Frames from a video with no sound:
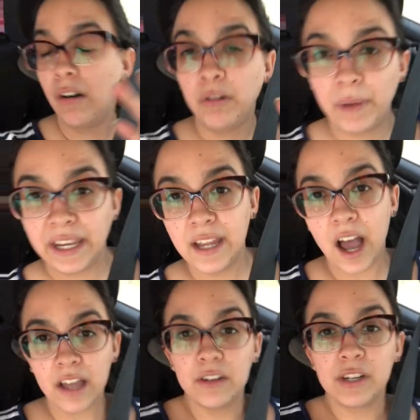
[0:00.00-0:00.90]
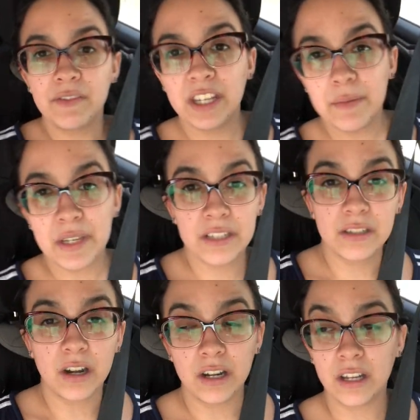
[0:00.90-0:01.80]
Oh my God, don't even get me
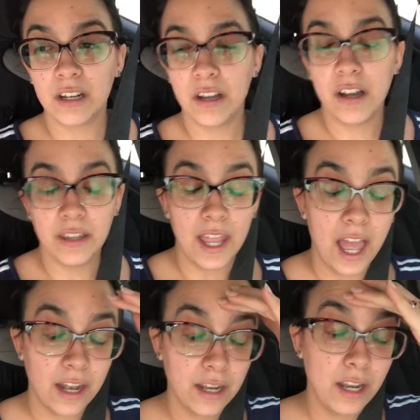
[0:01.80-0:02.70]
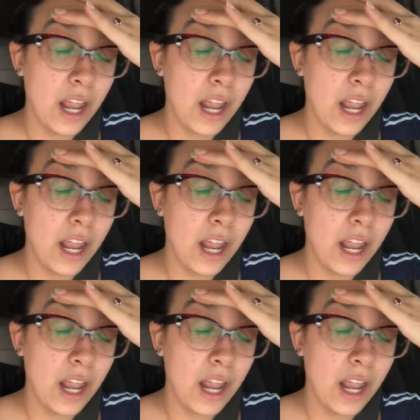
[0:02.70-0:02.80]
started on that.